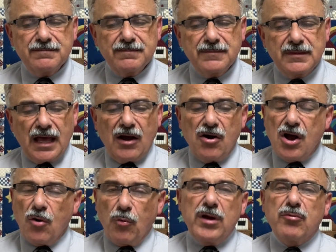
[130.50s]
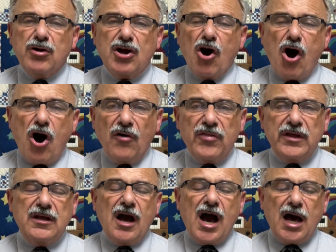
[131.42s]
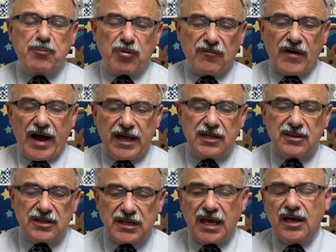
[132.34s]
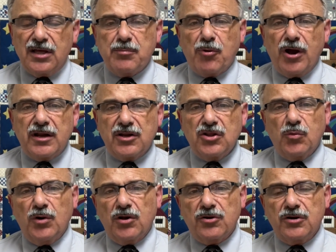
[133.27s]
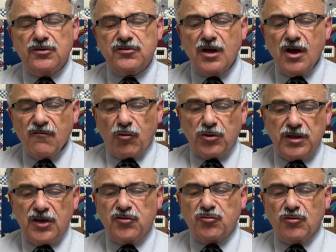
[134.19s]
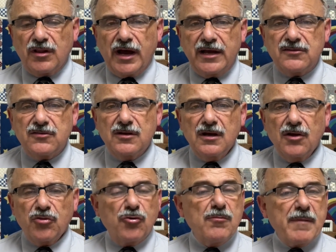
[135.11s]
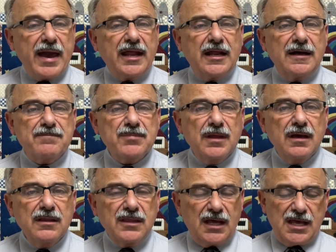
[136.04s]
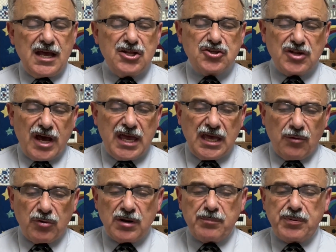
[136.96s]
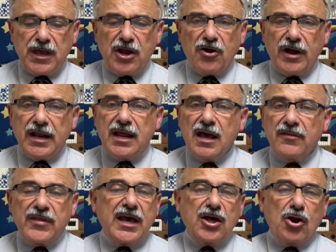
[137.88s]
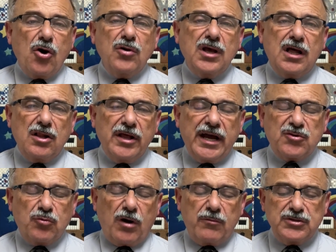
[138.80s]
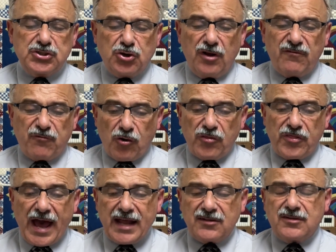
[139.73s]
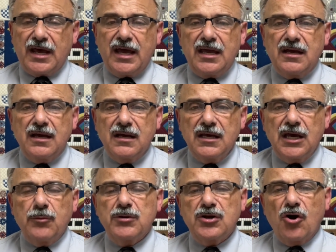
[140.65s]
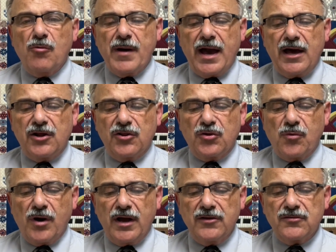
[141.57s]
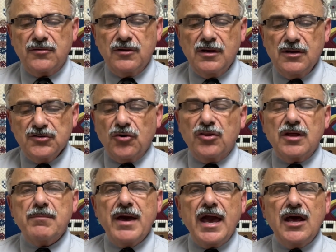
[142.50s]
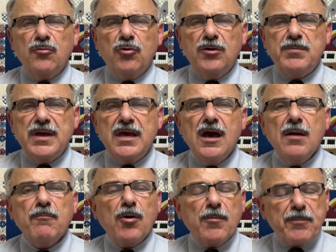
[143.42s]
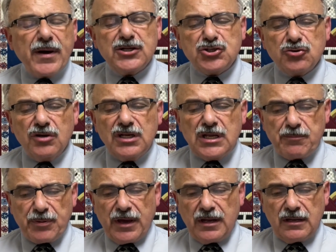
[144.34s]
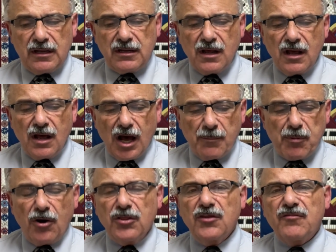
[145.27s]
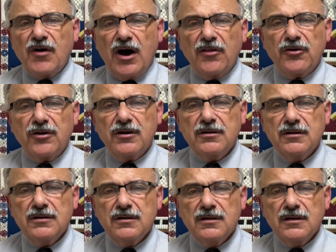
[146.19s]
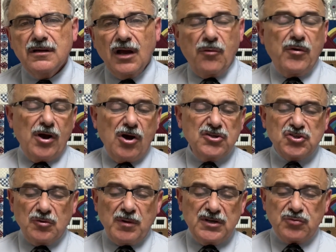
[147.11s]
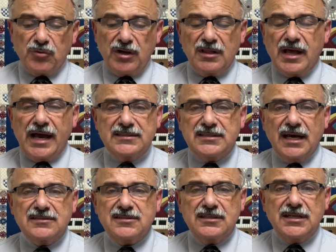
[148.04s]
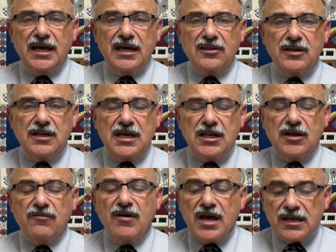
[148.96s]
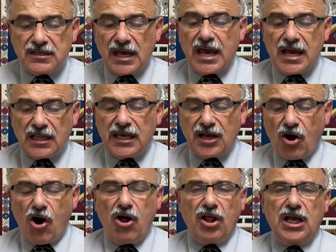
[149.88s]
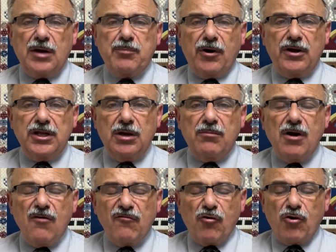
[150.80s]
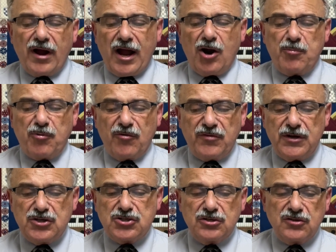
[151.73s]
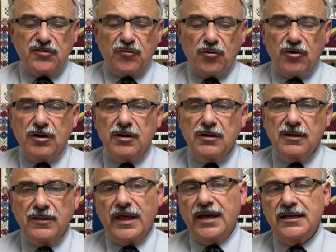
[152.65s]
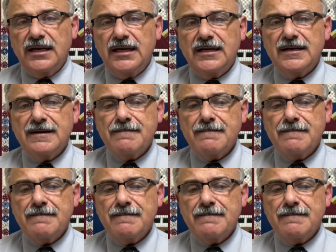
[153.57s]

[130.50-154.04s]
Now, we recall that God provided the daily bread in the wilderness for the Israelites through manna, that each day it would appear and they could only collect what was good for that day. It would go bad otherwise, so that man would be perpetually dependent upon the Father. And we also must realize that today, the need of daily calling upon him for our provisions for that day.